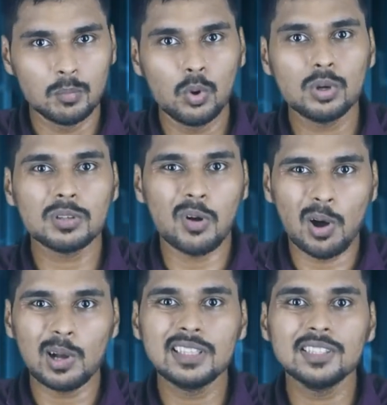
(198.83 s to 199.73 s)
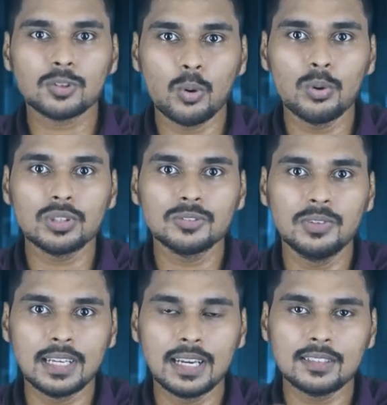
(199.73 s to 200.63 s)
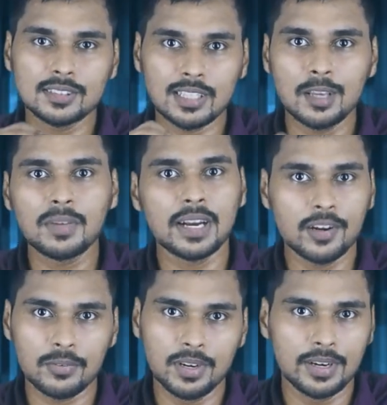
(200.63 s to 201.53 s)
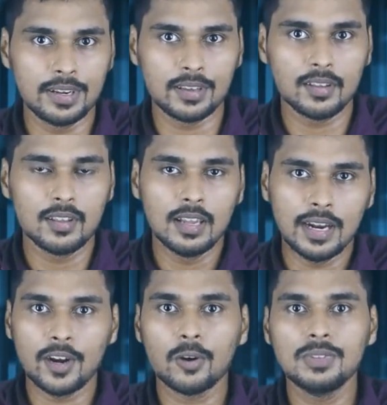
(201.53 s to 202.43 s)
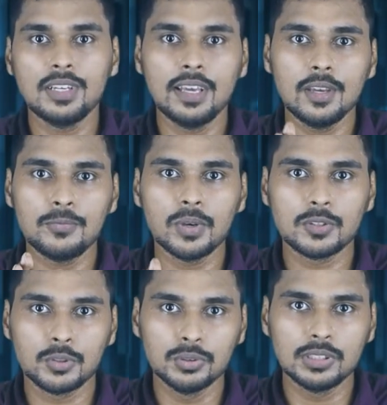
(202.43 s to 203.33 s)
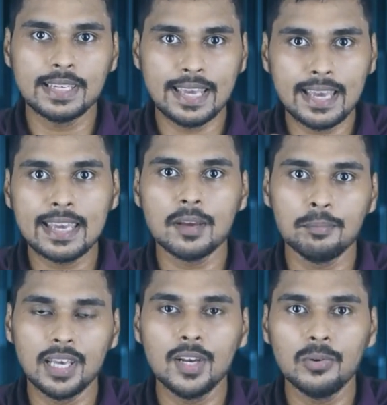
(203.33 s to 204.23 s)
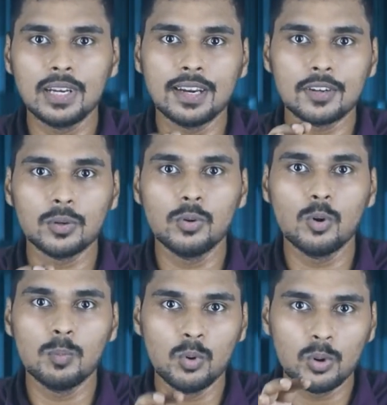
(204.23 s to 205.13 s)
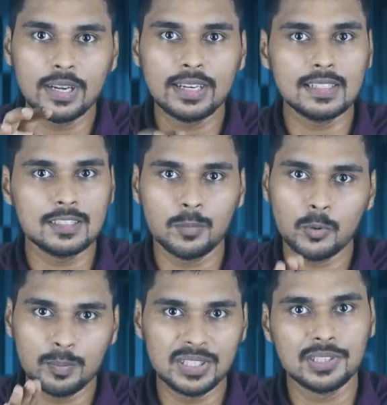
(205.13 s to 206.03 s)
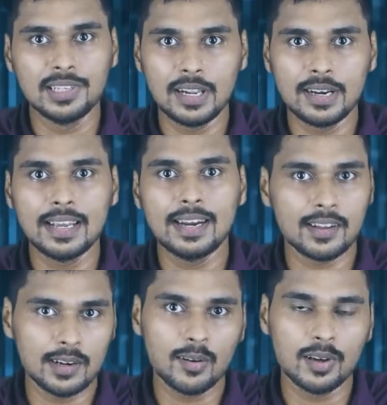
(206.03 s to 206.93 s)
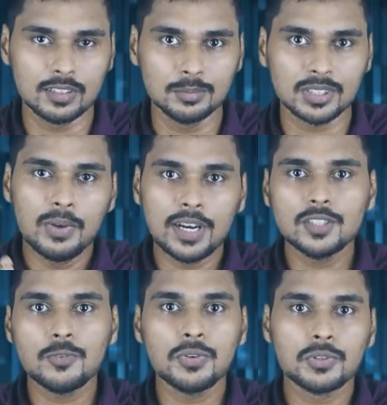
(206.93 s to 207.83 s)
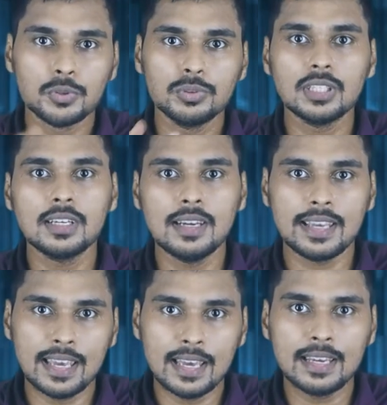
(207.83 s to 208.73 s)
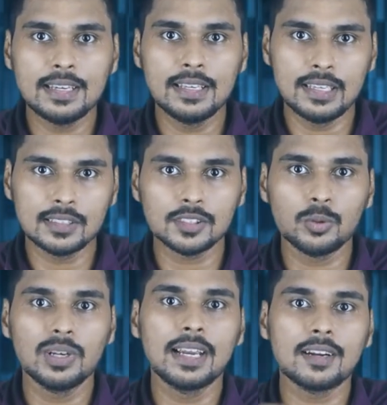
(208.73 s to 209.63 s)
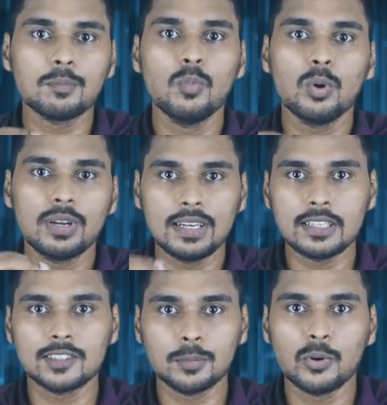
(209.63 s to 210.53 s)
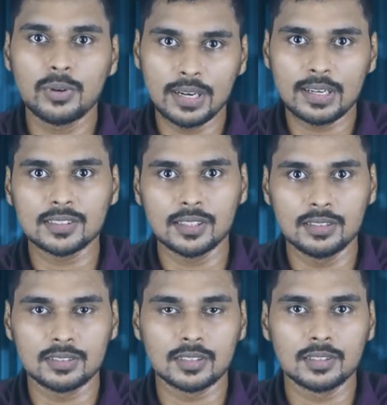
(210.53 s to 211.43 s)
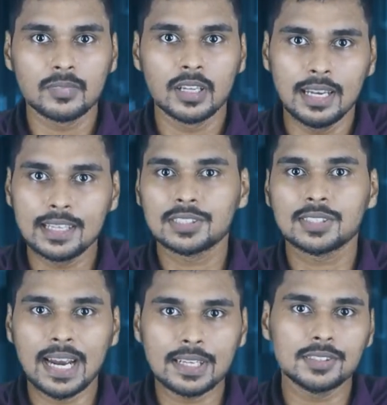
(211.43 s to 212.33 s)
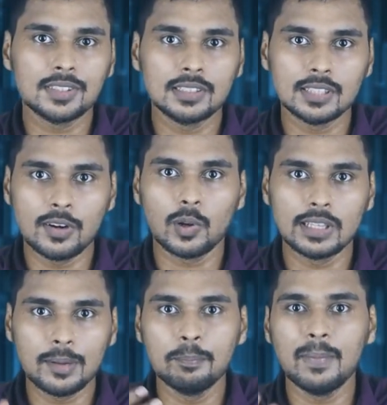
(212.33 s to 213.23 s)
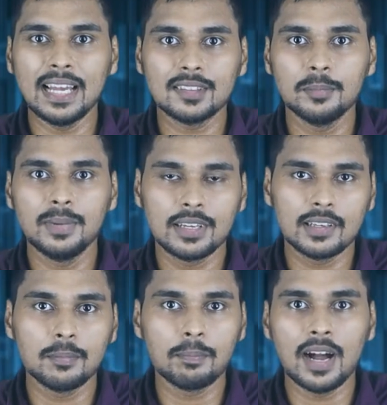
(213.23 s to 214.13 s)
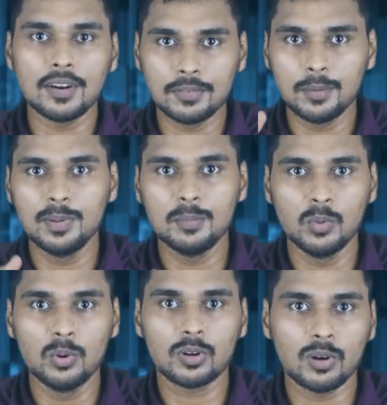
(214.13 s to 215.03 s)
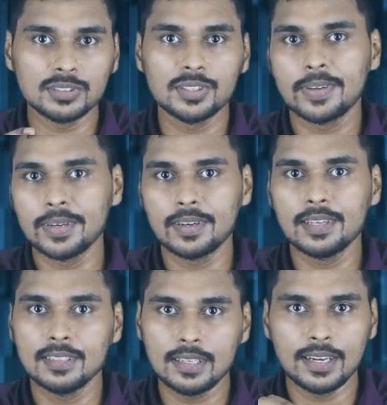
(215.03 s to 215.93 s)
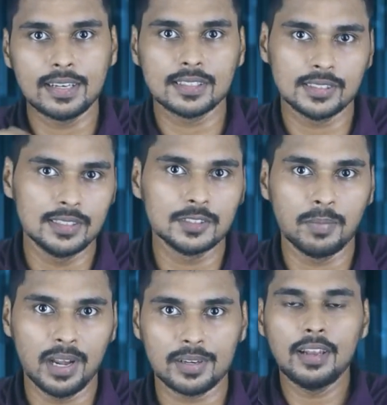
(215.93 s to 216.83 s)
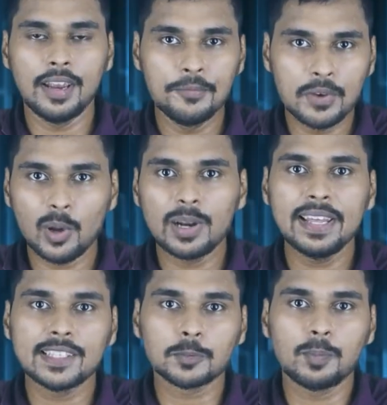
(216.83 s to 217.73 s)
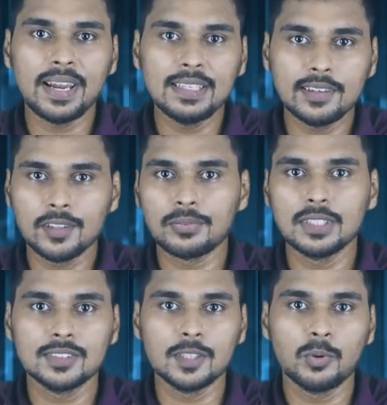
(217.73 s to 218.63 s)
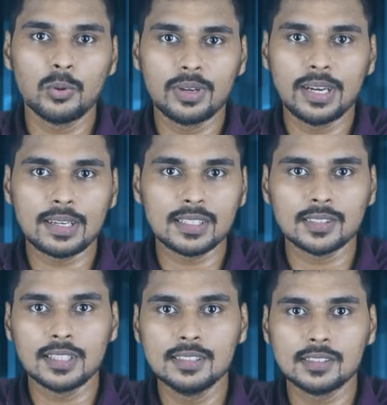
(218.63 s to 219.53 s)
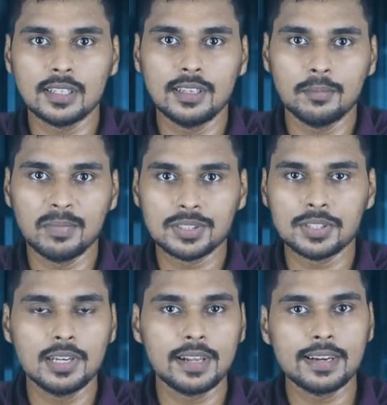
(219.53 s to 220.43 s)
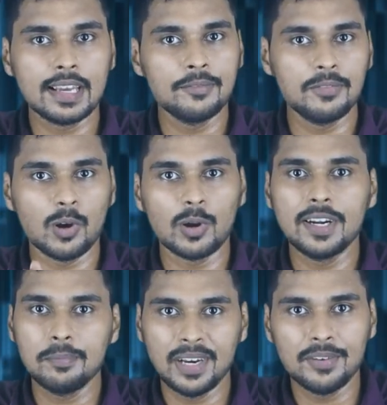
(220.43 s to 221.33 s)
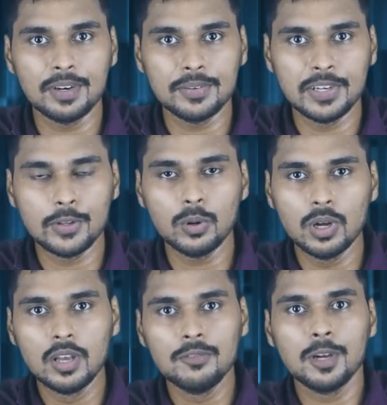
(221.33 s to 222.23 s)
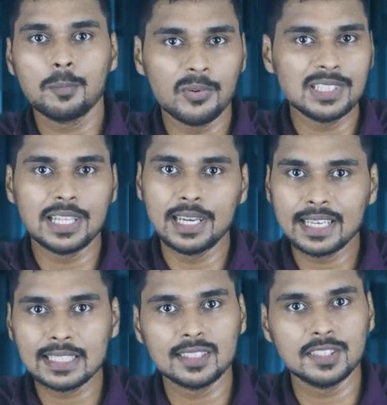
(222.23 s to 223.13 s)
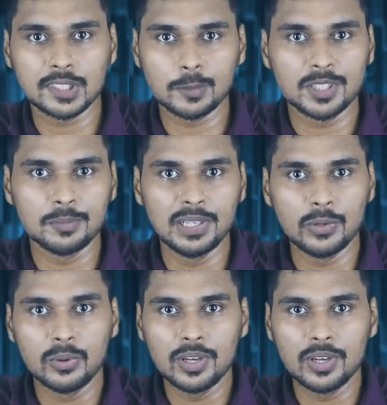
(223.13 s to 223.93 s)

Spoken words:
Both, all this course will get same kind of learning. End of the day, if you are choosing AIML, you will get to know more details about machine learning and algorithms. Whereas if you choose an AIDS, you will get more details about data science, like statistics and all. The mathematical part will be more concentrated in the data science part. And we already explained the difference about data science and machine learning, and we already made one video. We'll provide the link in the description below.